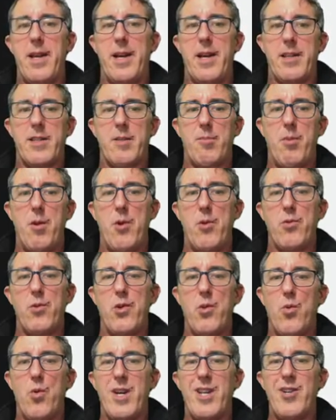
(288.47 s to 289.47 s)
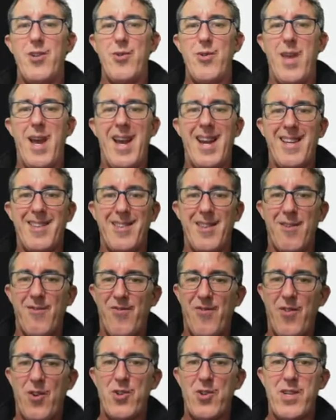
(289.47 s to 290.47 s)
in Explode, you want to do that as the
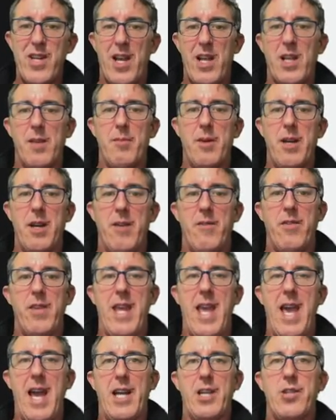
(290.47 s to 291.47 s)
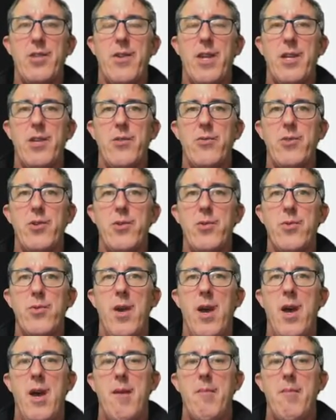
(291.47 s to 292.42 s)
first element of the action that you do